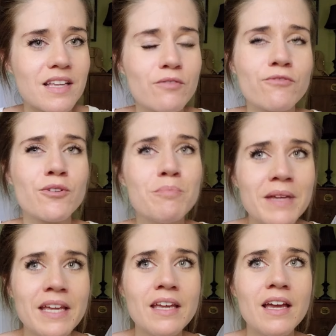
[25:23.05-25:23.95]
And for
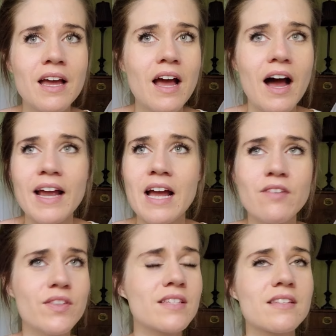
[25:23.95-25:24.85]
me, I
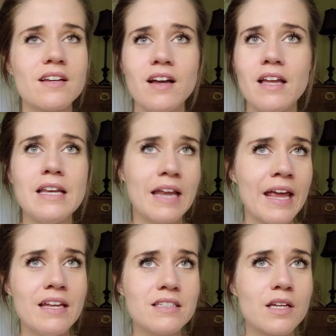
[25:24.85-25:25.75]
have this
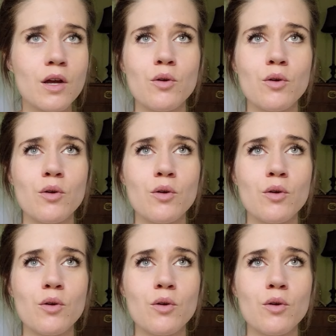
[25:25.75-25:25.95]
innate